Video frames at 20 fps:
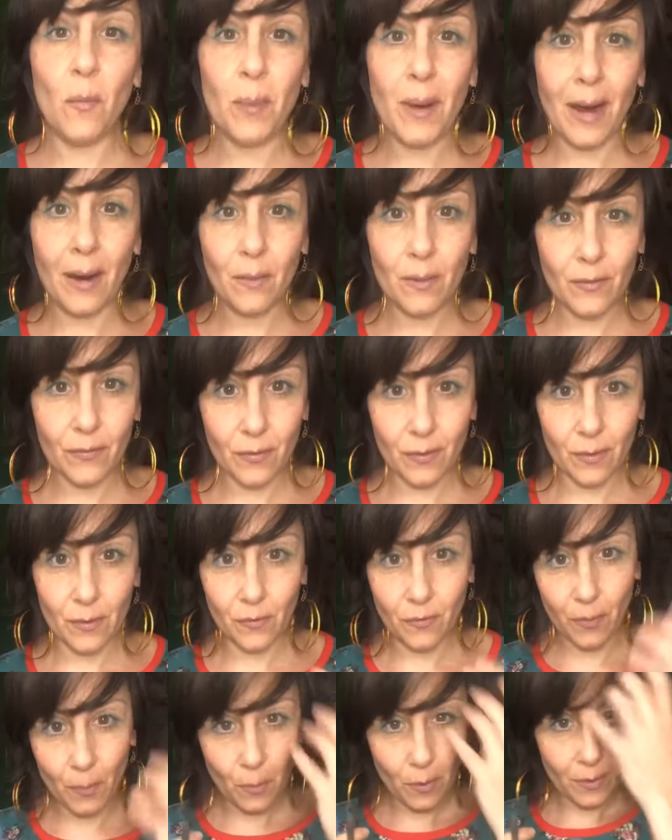powerful
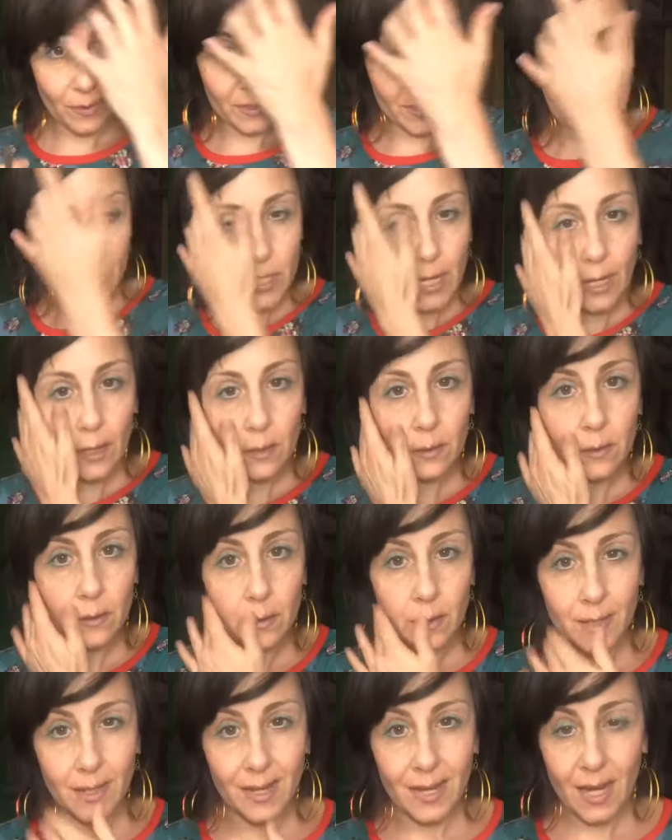from early
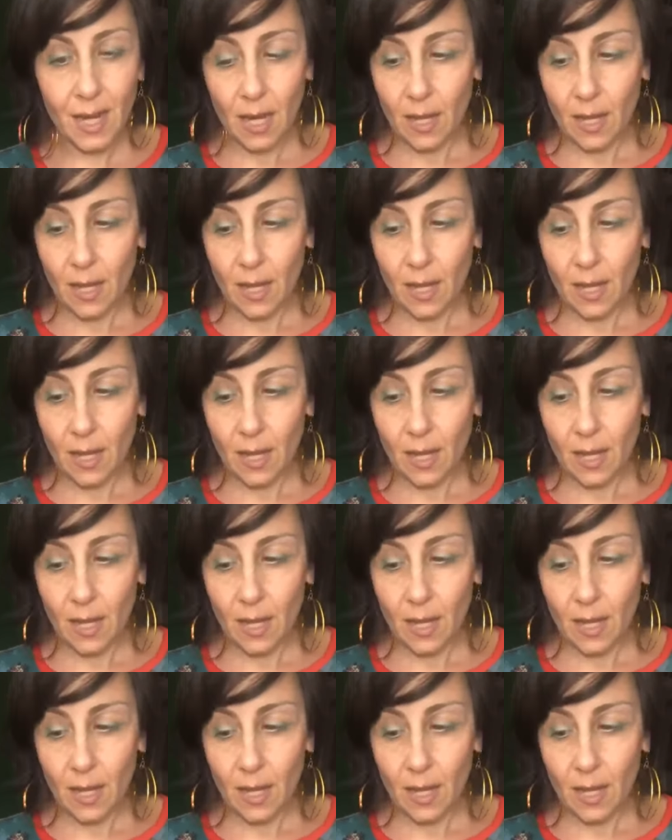childhood